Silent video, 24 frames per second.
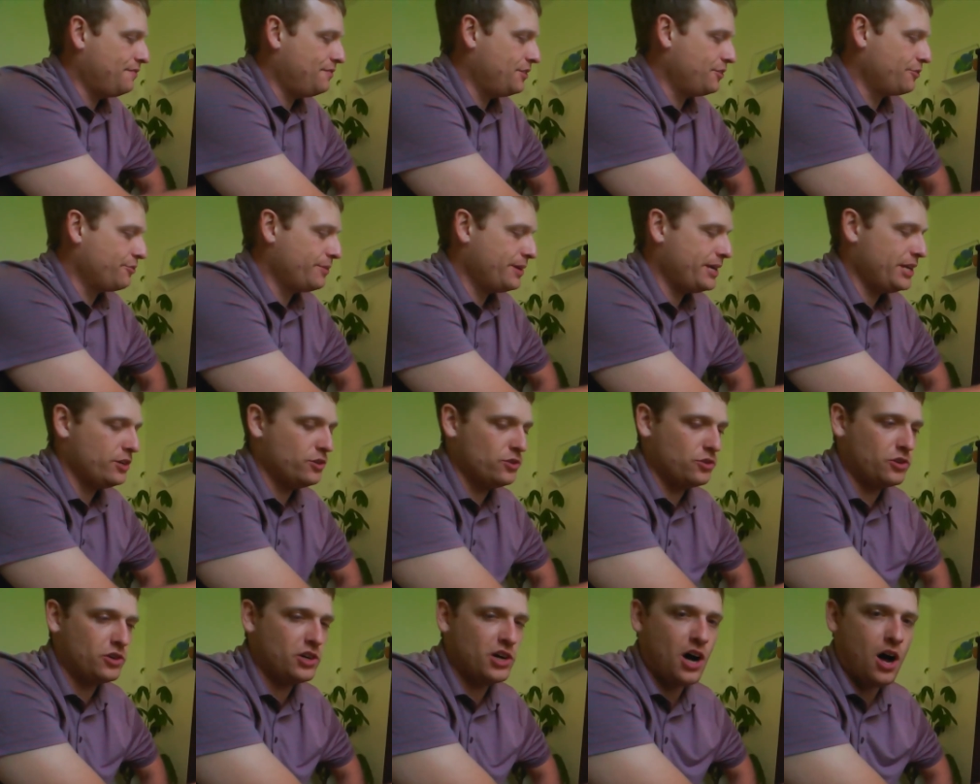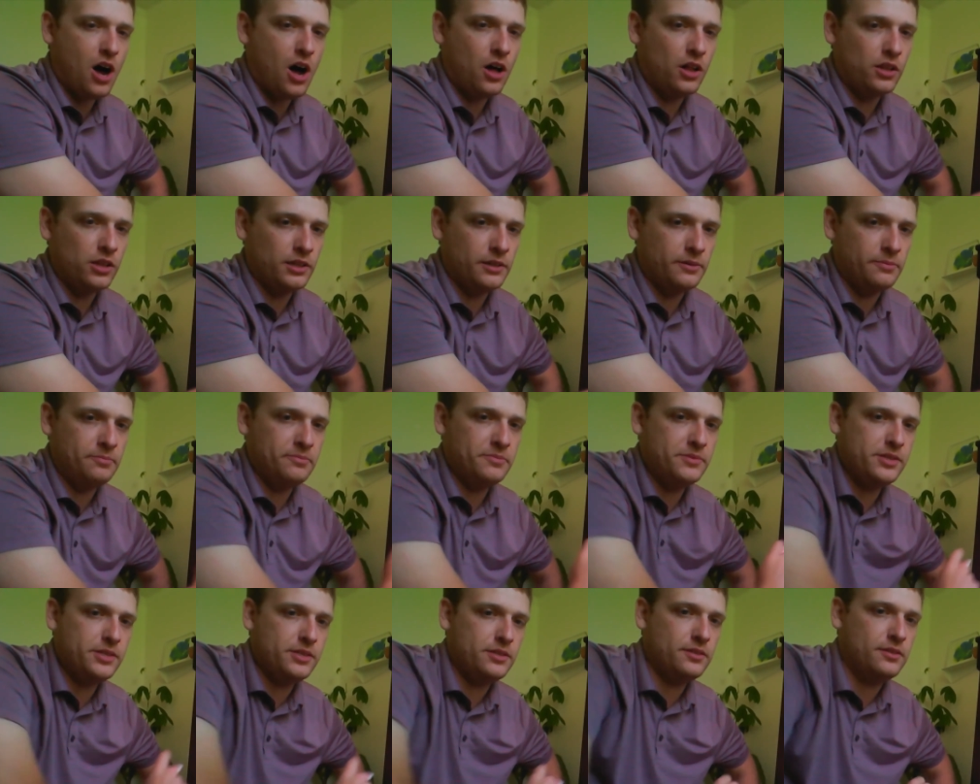the renal
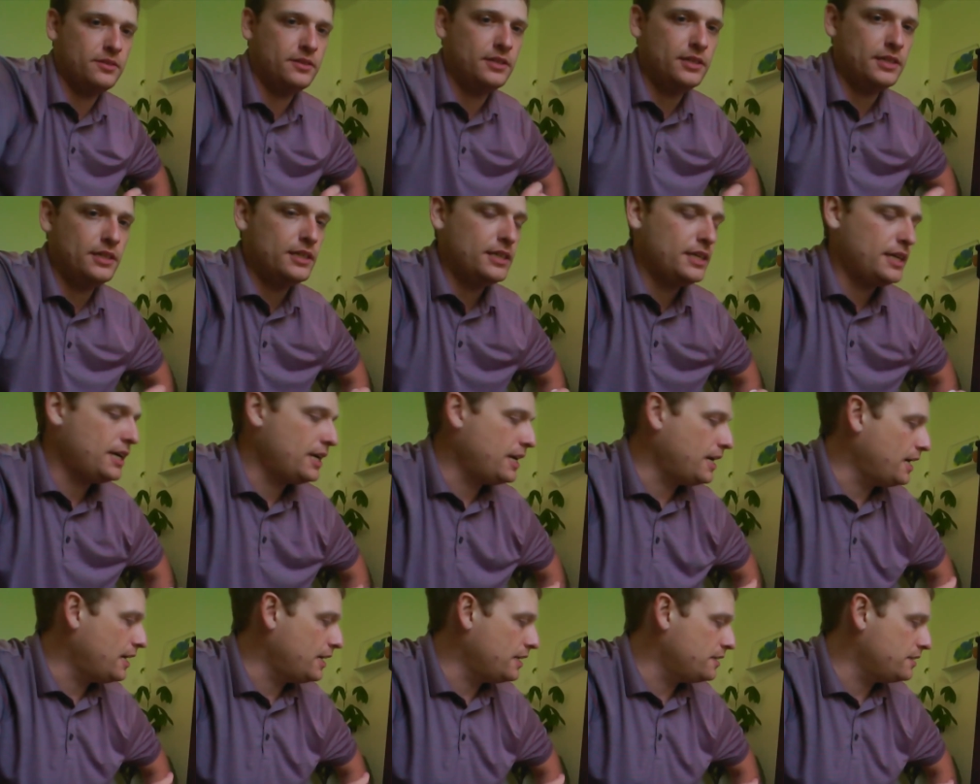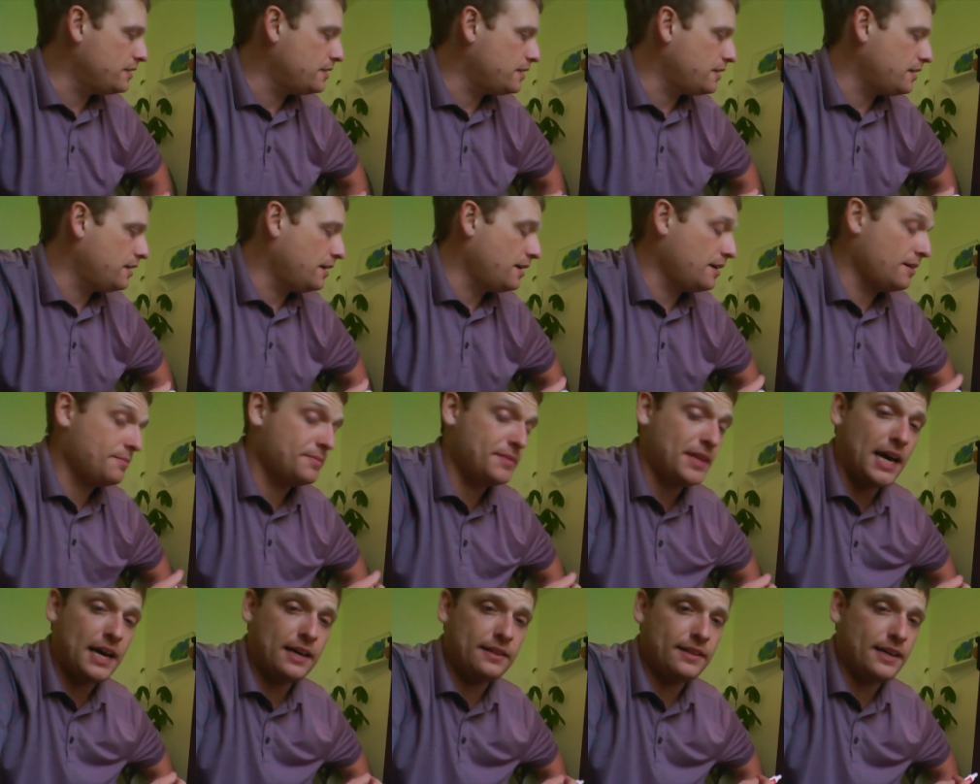columns, and
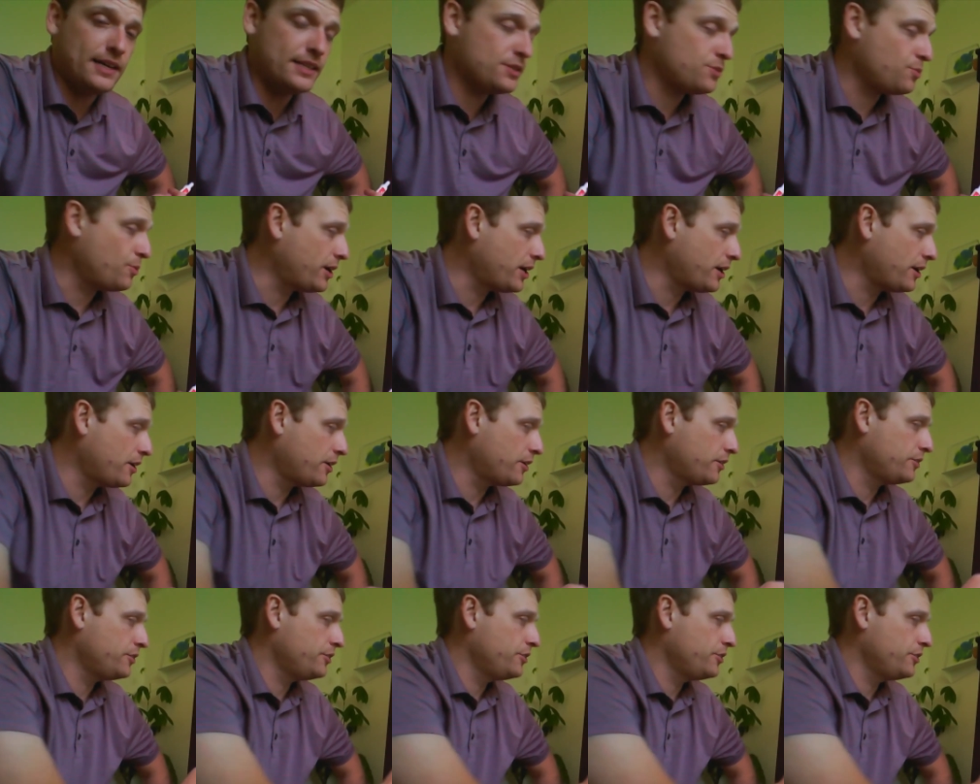that's where